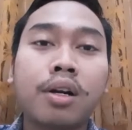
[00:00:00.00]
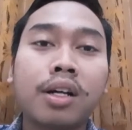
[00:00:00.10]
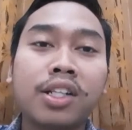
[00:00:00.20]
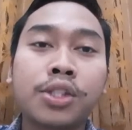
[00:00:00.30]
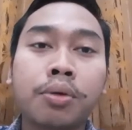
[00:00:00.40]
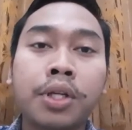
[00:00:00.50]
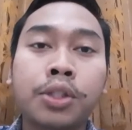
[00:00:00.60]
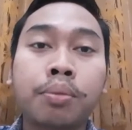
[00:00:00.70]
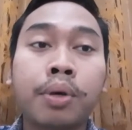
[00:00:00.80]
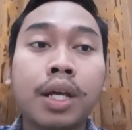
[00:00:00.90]
also need
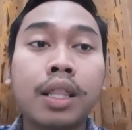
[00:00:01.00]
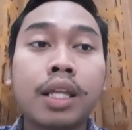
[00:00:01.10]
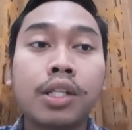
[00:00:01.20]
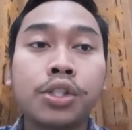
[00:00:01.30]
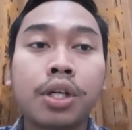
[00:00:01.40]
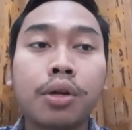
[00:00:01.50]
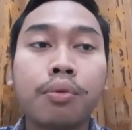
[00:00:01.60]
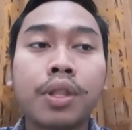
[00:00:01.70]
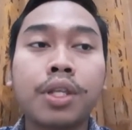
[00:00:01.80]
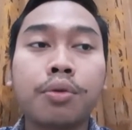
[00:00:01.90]
to pay attention
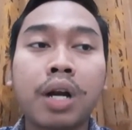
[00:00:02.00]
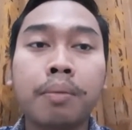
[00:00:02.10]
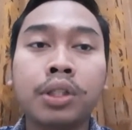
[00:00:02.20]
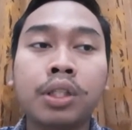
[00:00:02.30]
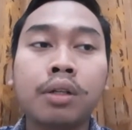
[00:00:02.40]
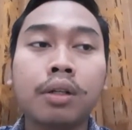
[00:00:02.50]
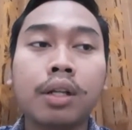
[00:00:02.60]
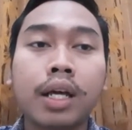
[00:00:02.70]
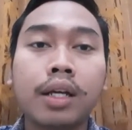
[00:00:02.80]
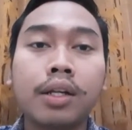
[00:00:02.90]
with the grammatical
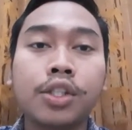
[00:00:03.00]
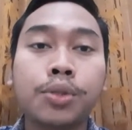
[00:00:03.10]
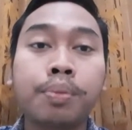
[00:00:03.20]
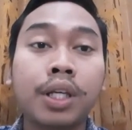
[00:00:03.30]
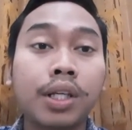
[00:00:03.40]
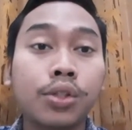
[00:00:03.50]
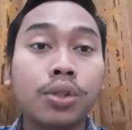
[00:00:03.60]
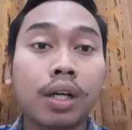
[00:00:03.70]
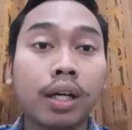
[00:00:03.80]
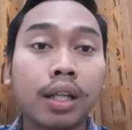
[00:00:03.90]
and speaking
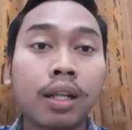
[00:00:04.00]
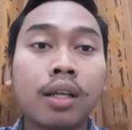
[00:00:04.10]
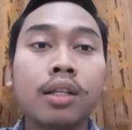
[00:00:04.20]
style,